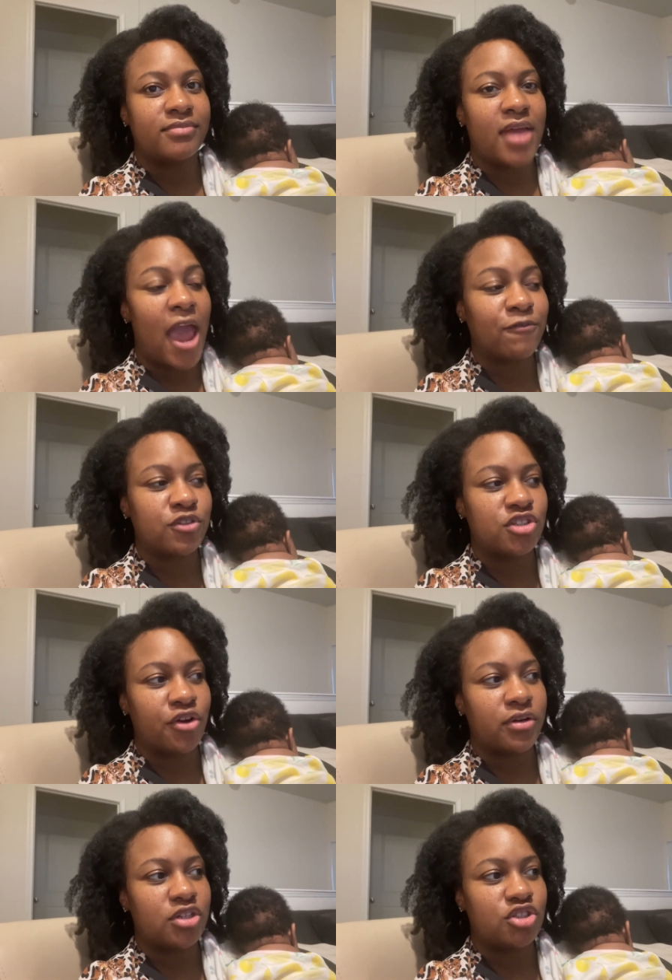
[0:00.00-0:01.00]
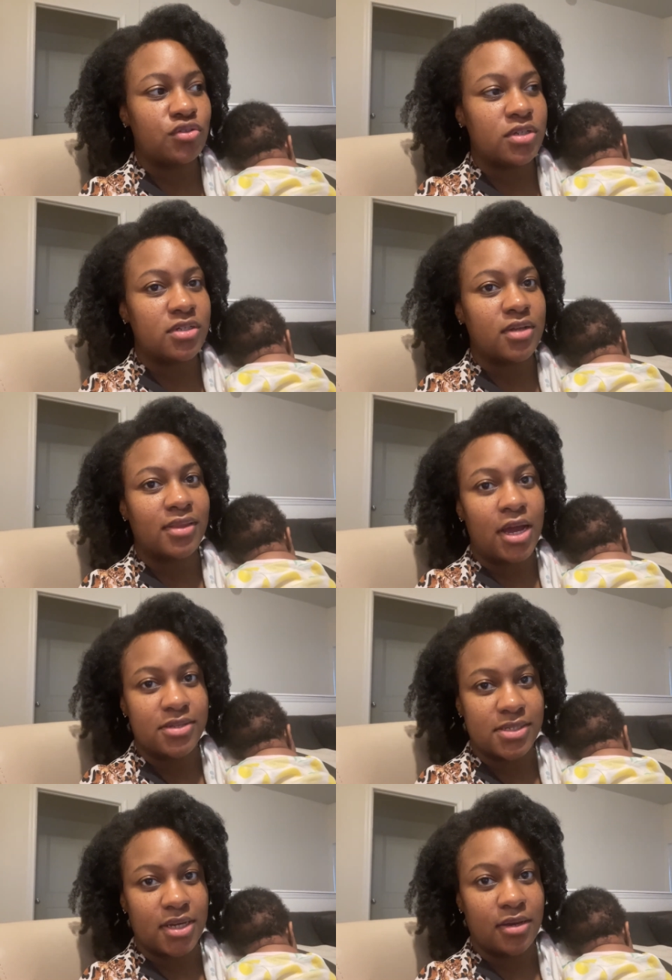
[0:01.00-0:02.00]
after she's already chewed it a
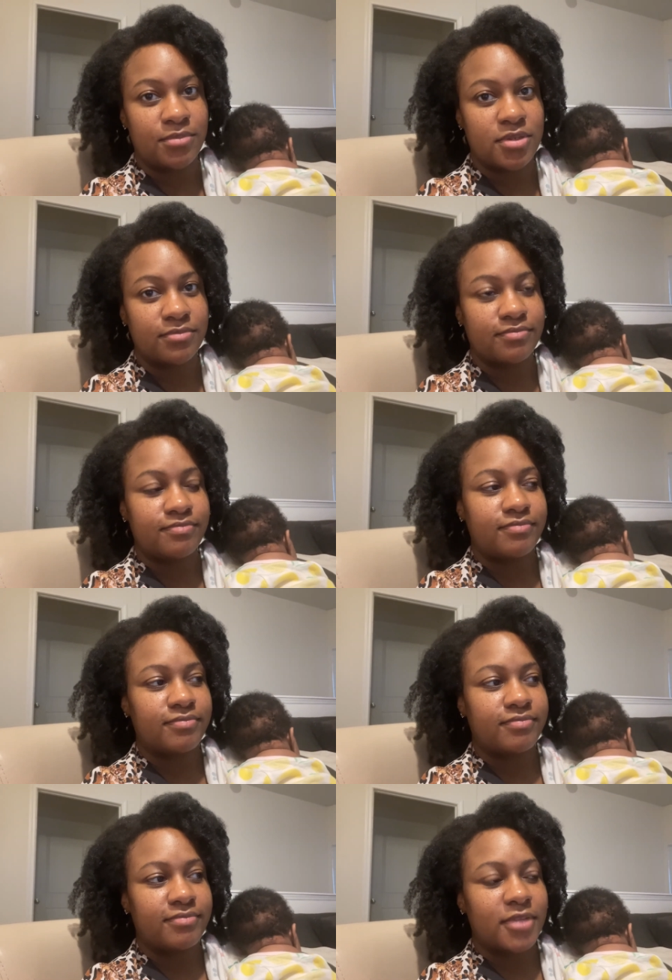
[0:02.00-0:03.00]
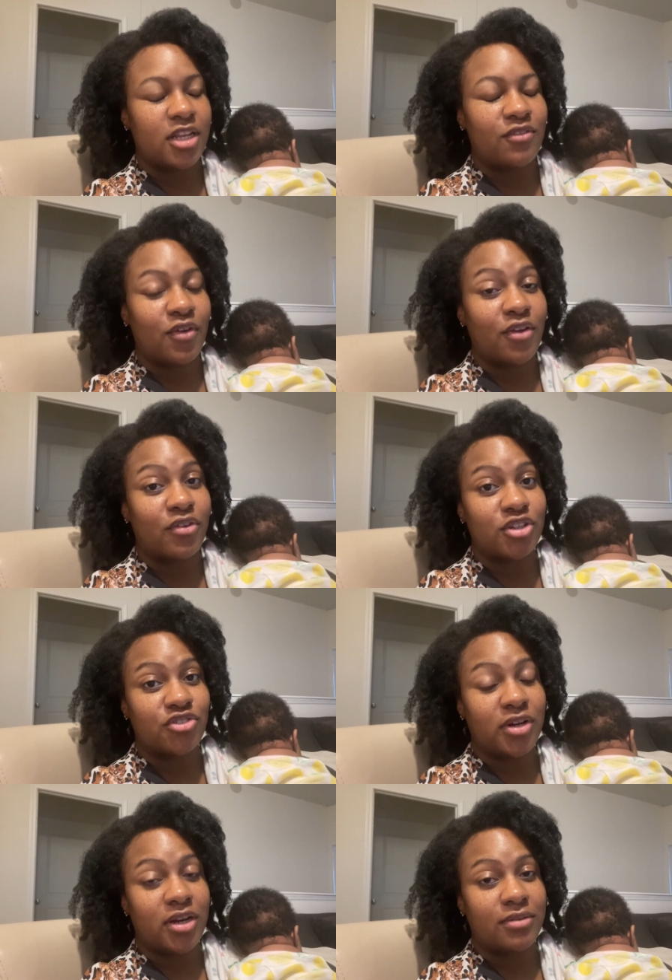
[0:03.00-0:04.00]
thousand times. It's very frustrating.